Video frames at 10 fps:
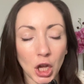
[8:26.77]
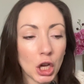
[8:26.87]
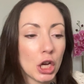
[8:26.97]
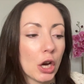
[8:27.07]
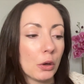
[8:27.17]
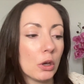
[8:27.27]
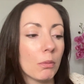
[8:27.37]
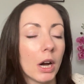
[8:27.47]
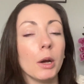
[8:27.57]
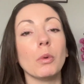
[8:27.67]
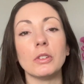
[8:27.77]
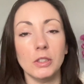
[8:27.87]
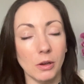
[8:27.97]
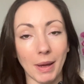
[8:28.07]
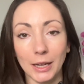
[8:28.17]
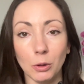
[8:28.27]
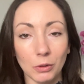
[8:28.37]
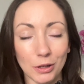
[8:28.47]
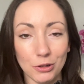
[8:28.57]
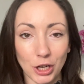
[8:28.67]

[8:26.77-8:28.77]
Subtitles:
You might want to make all those